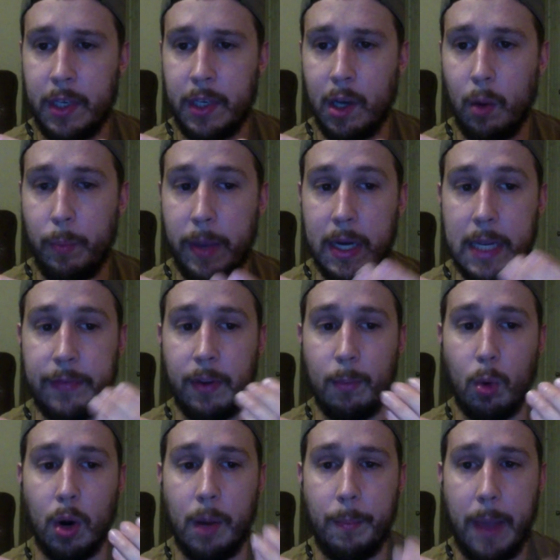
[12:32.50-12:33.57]
been even
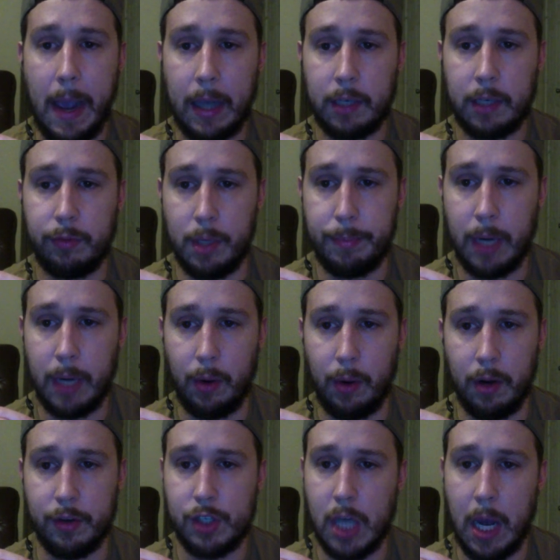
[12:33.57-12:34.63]
more impactful. He probably would
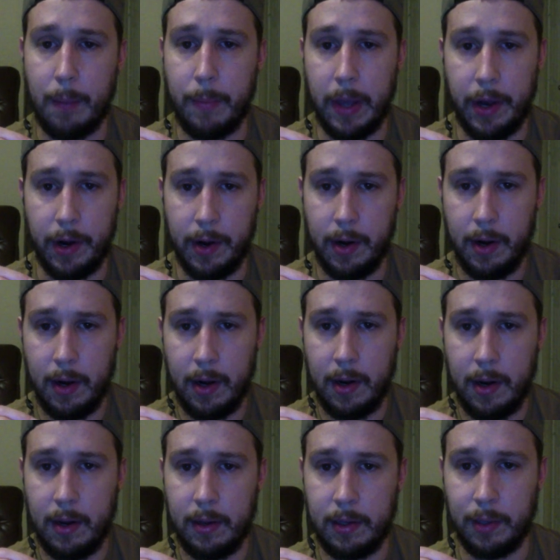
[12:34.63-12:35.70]
have shot better.
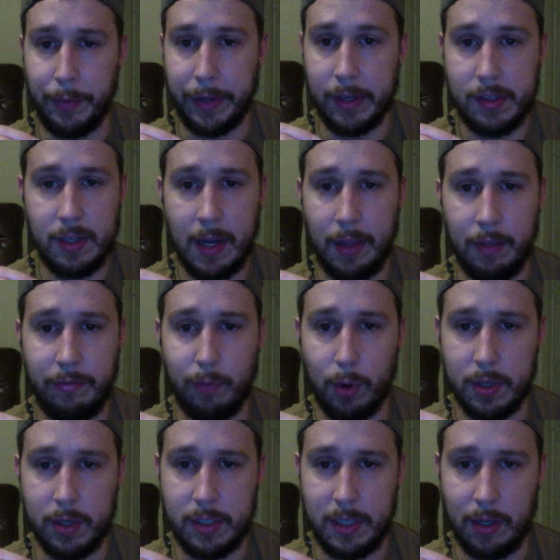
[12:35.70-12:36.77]
He could still have the
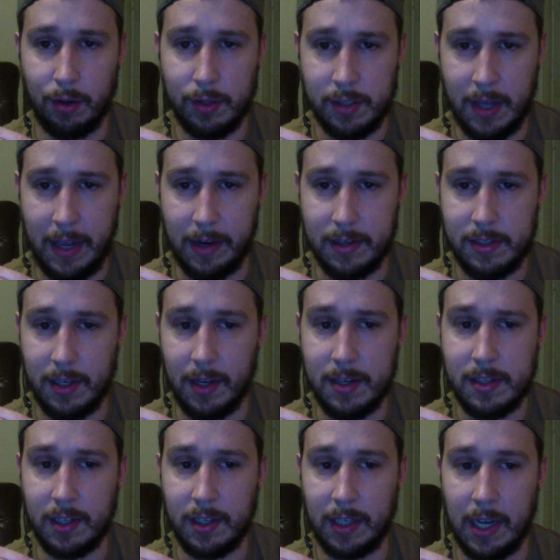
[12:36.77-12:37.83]
4 steals and 8
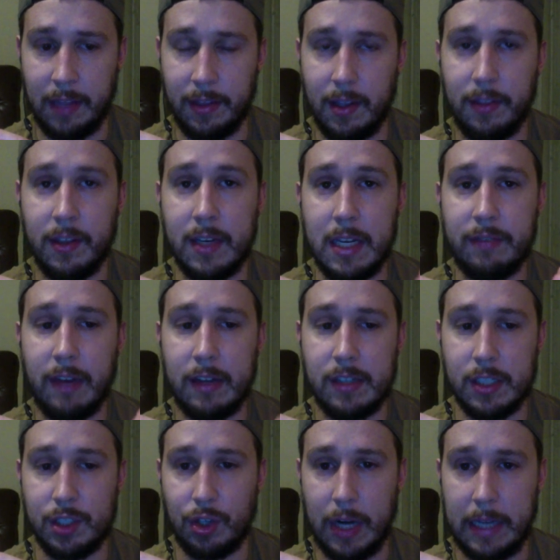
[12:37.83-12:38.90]
assists. Again, the defense
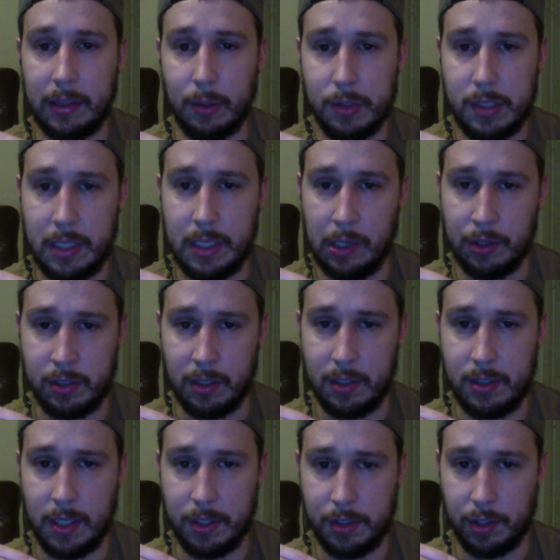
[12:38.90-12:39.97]
is great. Those steals and
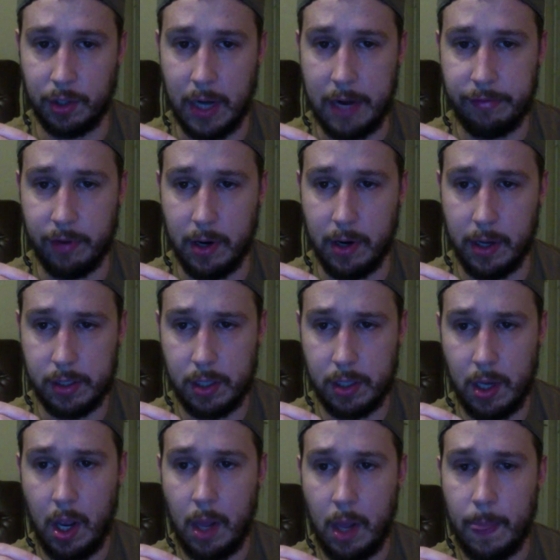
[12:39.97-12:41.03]
assists are great for us.
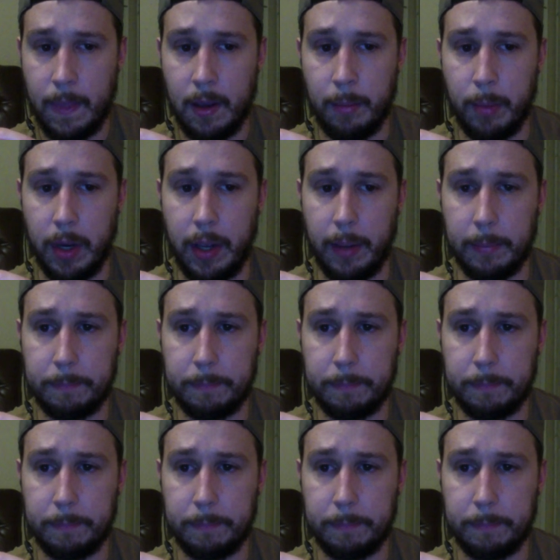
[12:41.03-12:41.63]
But